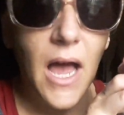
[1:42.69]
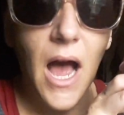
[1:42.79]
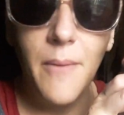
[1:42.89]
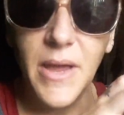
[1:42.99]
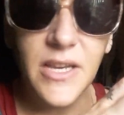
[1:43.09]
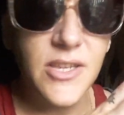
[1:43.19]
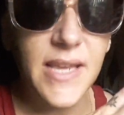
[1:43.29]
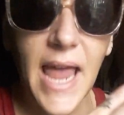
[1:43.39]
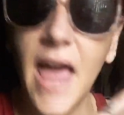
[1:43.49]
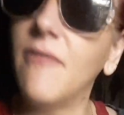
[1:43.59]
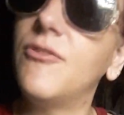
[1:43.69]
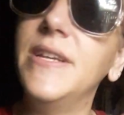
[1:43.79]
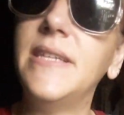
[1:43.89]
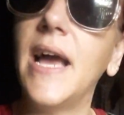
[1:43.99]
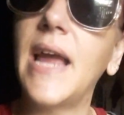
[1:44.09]
It's like
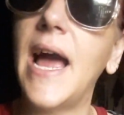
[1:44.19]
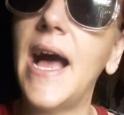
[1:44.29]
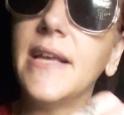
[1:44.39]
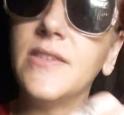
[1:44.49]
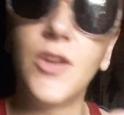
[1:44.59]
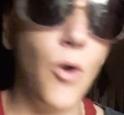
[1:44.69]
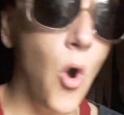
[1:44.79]
every deck has their